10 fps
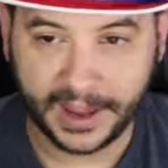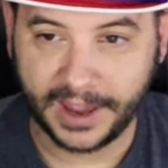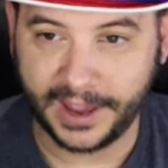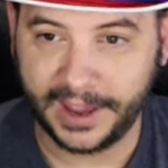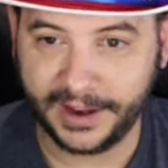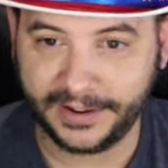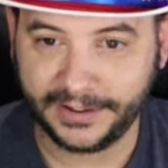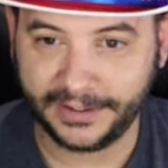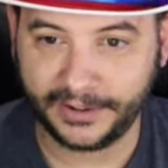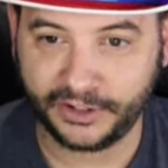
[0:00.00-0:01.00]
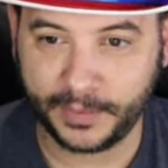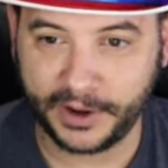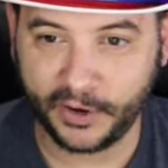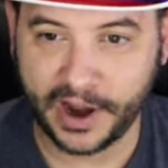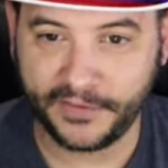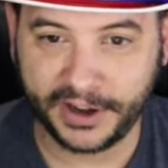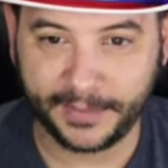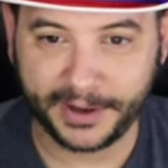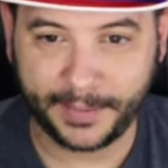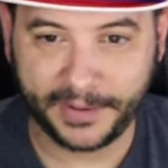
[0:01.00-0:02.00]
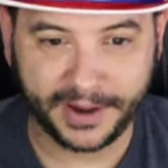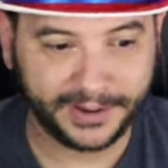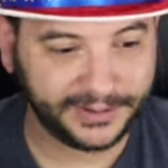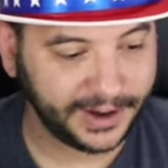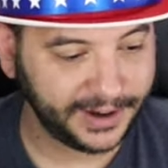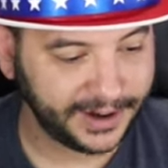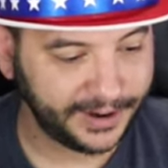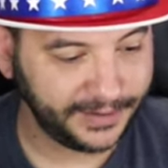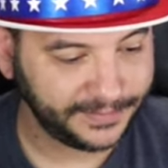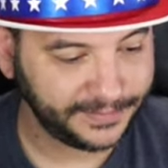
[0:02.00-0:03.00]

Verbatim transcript: and there should be a graphic coming up any second now.